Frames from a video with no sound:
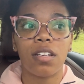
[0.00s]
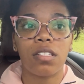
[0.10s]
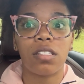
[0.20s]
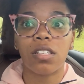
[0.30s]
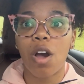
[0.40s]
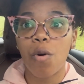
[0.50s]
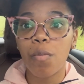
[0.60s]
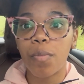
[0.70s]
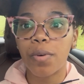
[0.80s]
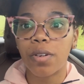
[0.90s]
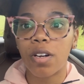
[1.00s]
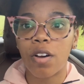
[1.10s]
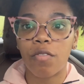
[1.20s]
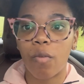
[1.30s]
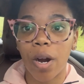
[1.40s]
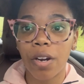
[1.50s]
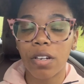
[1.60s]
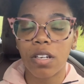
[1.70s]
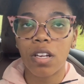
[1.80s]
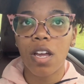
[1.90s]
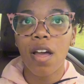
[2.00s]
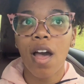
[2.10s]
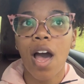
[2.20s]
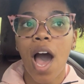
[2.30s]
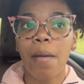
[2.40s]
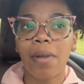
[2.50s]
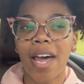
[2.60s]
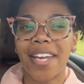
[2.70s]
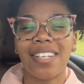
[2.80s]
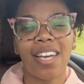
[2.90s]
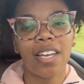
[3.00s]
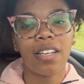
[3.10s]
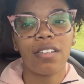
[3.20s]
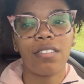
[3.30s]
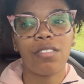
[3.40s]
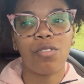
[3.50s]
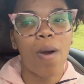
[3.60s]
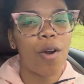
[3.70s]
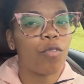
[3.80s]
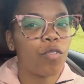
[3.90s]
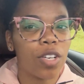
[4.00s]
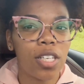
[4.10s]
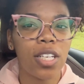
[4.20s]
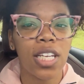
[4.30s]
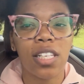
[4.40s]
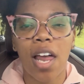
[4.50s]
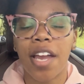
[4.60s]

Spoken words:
scope of work, I'm like, dang, do I really